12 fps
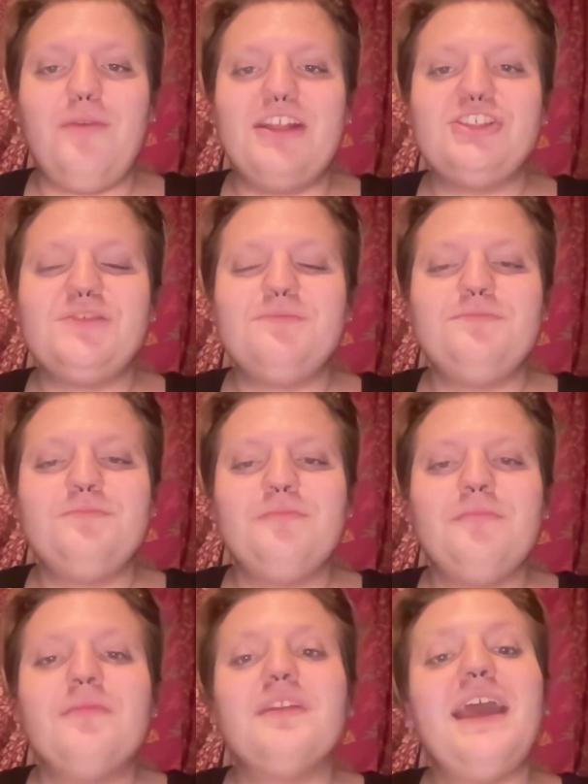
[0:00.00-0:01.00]
witch.
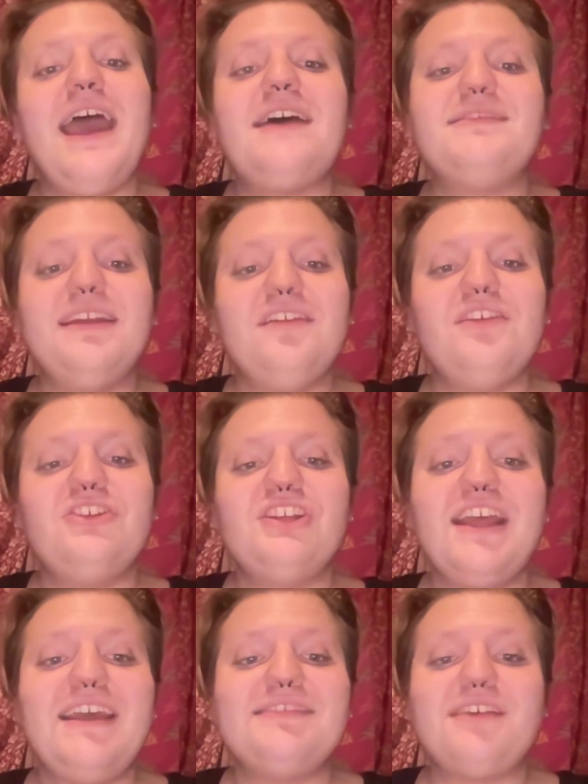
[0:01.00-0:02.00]
As English
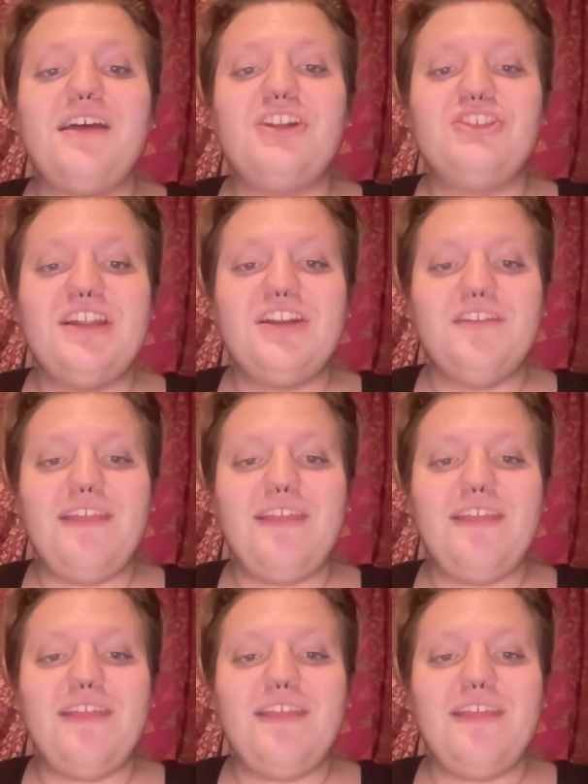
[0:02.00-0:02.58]
today is not a gendered